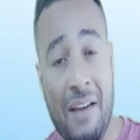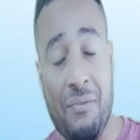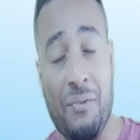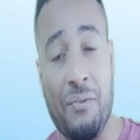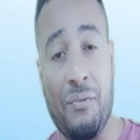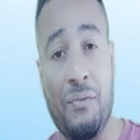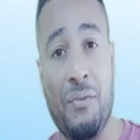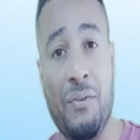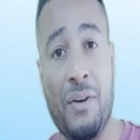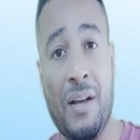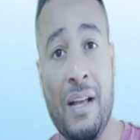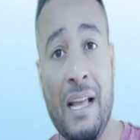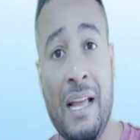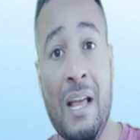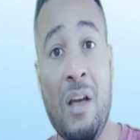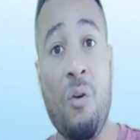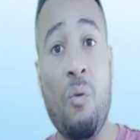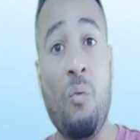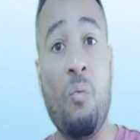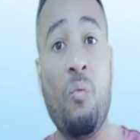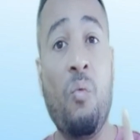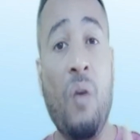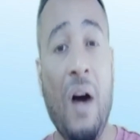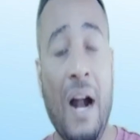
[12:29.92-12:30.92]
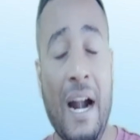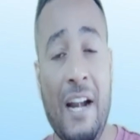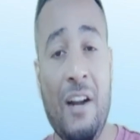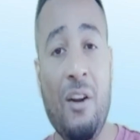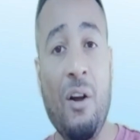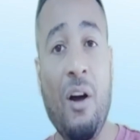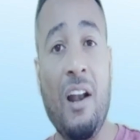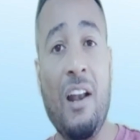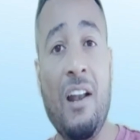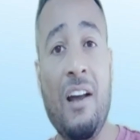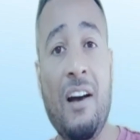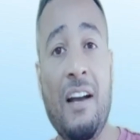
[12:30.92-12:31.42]
If
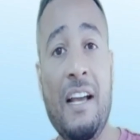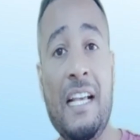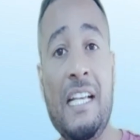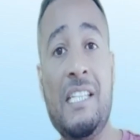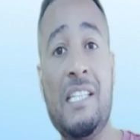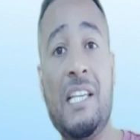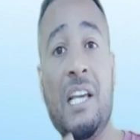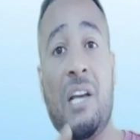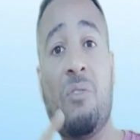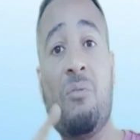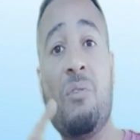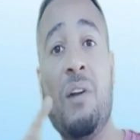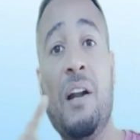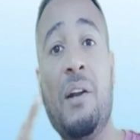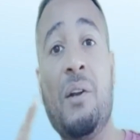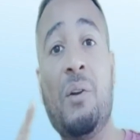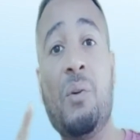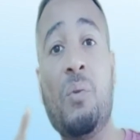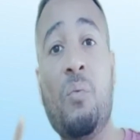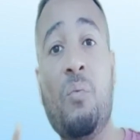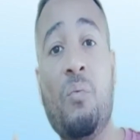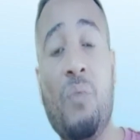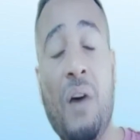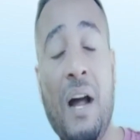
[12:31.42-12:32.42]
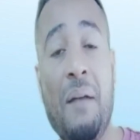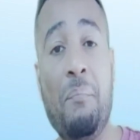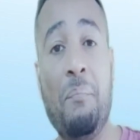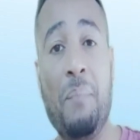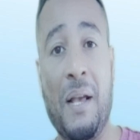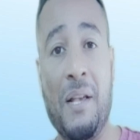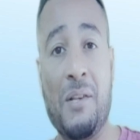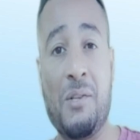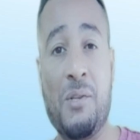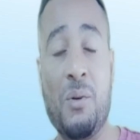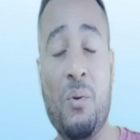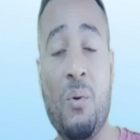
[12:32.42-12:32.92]
$1 is equal to
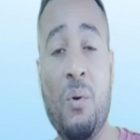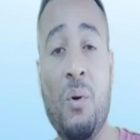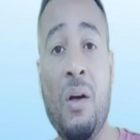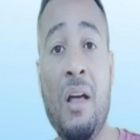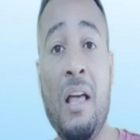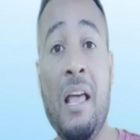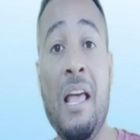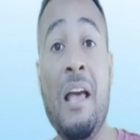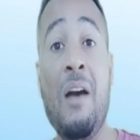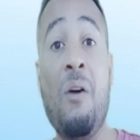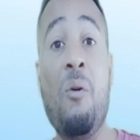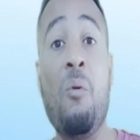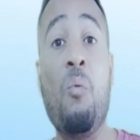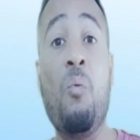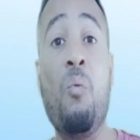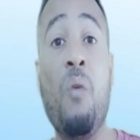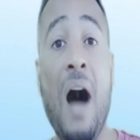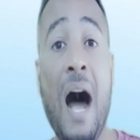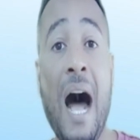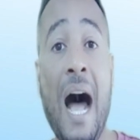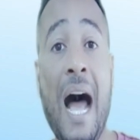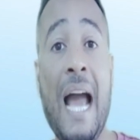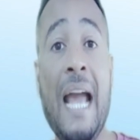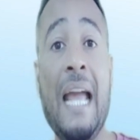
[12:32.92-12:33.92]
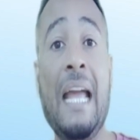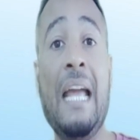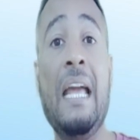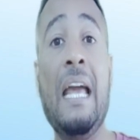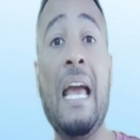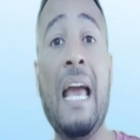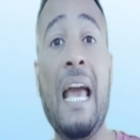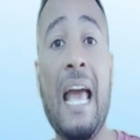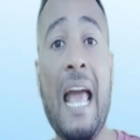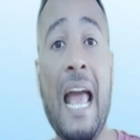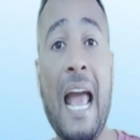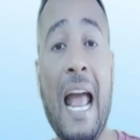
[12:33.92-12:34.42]
1 peso,
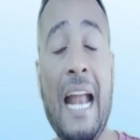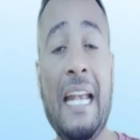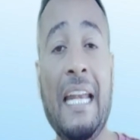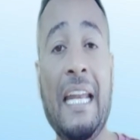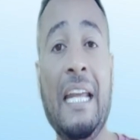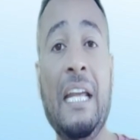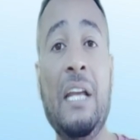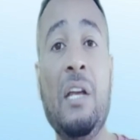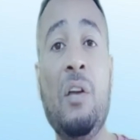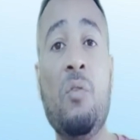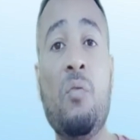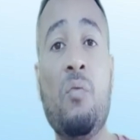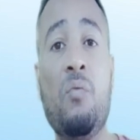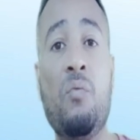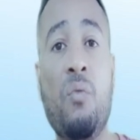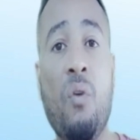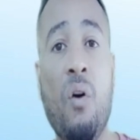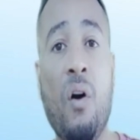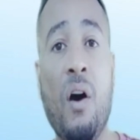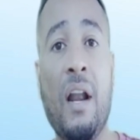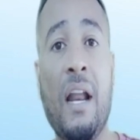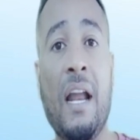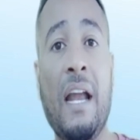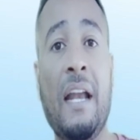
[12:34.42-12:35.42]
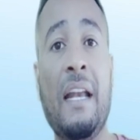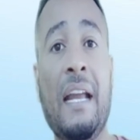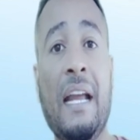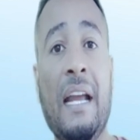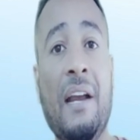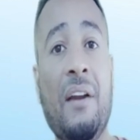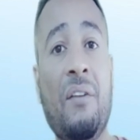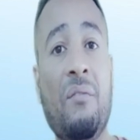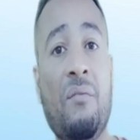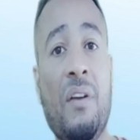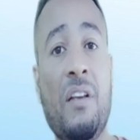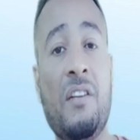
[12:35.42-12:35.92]
why any
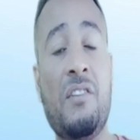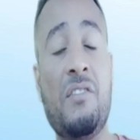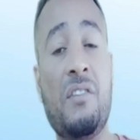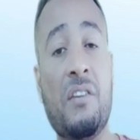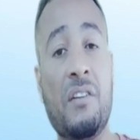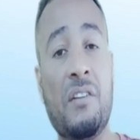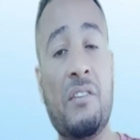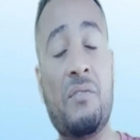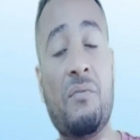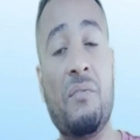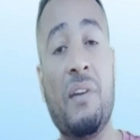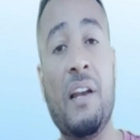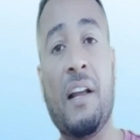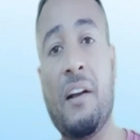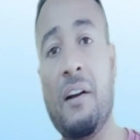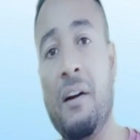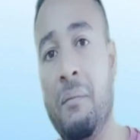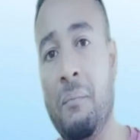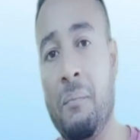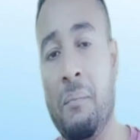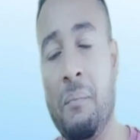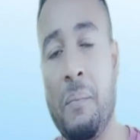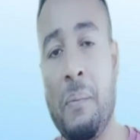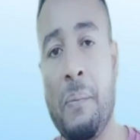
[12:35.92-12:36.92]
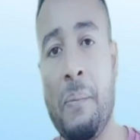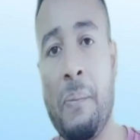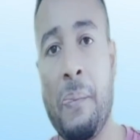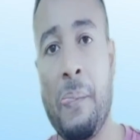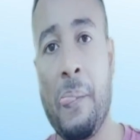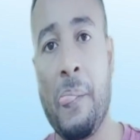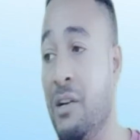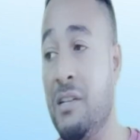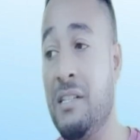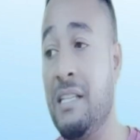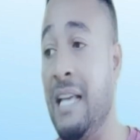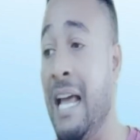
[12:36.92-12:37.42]
foreign investors will come?
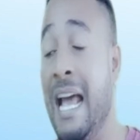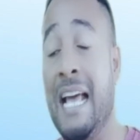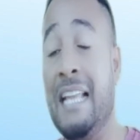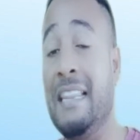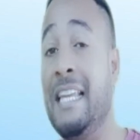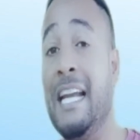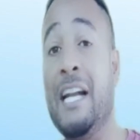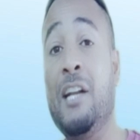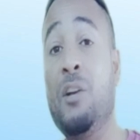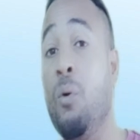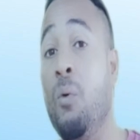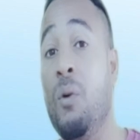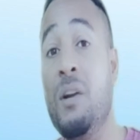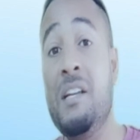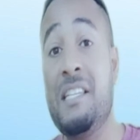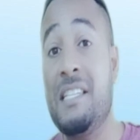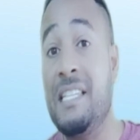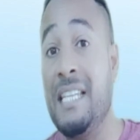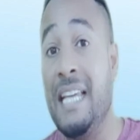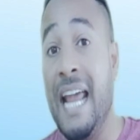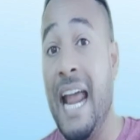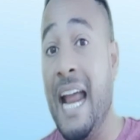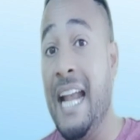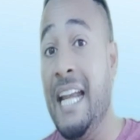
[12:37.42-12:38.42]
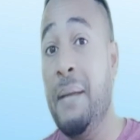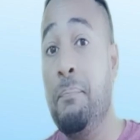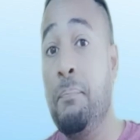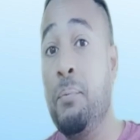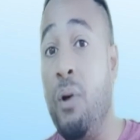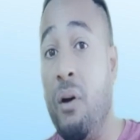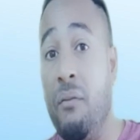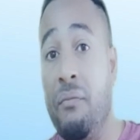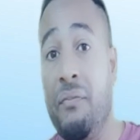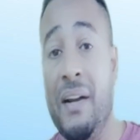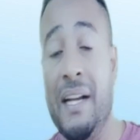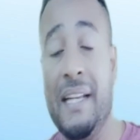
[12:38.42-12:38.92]
Because they don't see
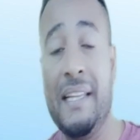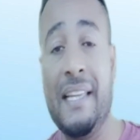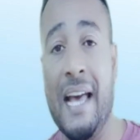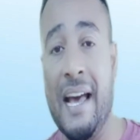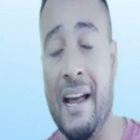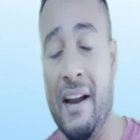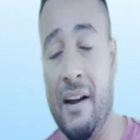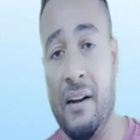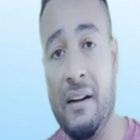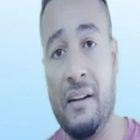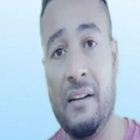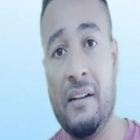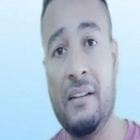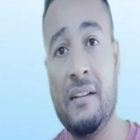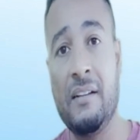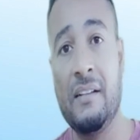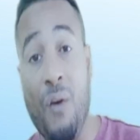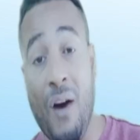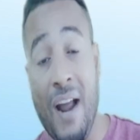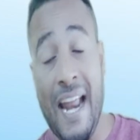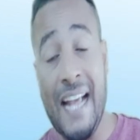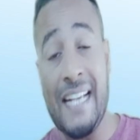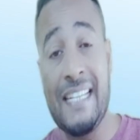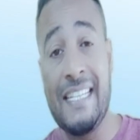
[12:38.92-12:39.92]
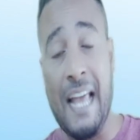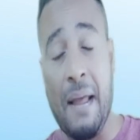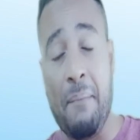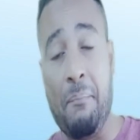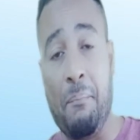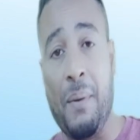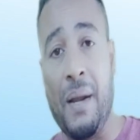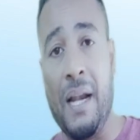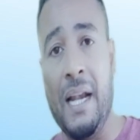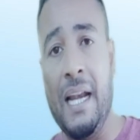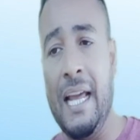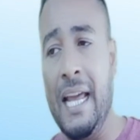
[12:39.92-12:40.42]
any profit there. For
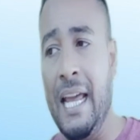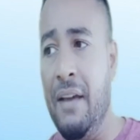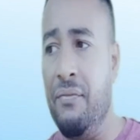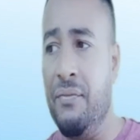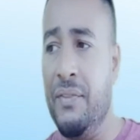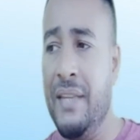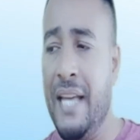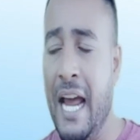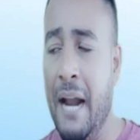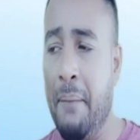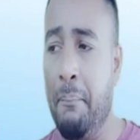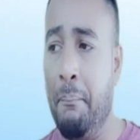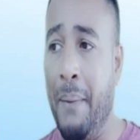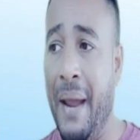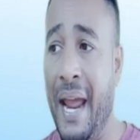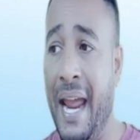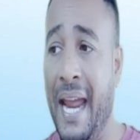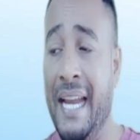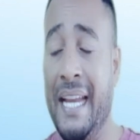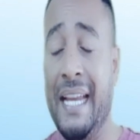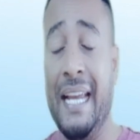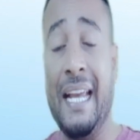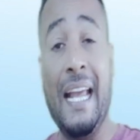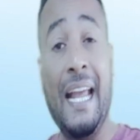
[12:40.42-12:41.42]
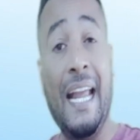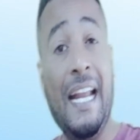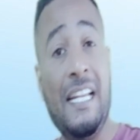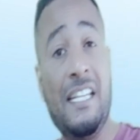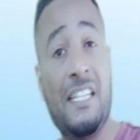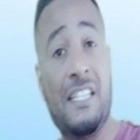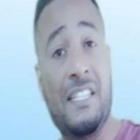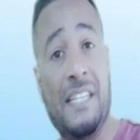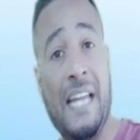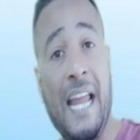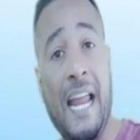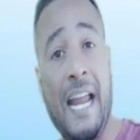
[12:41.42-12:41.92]
example, if they are paying
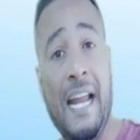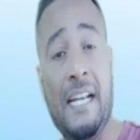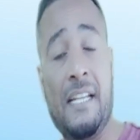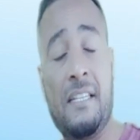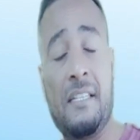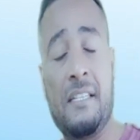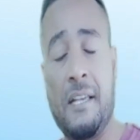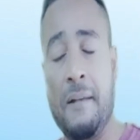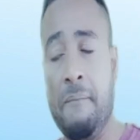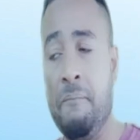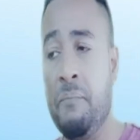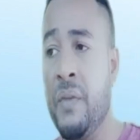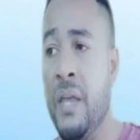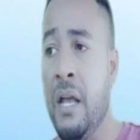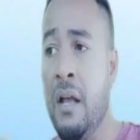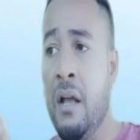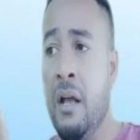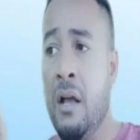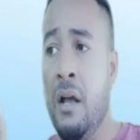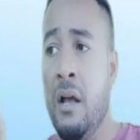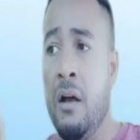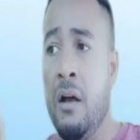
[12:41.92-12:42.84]
in states